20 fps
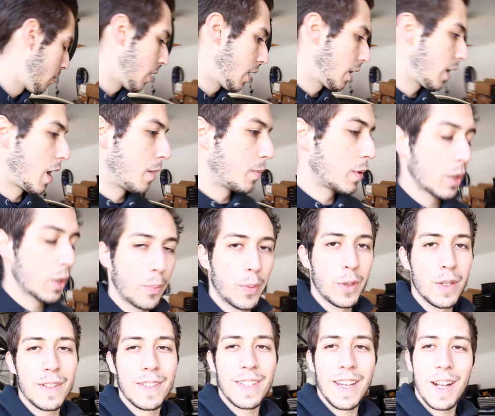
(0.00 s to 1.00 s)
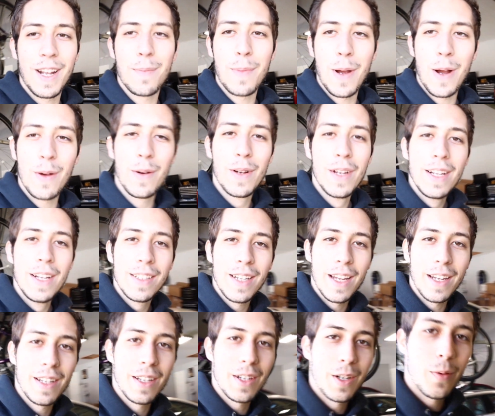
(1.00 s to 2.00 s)
Red. I'm just pretty sad about
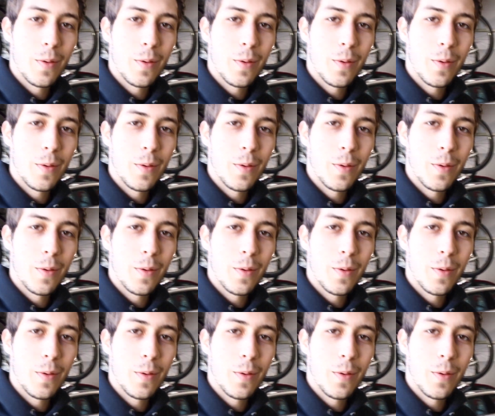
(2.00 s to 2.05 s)
taking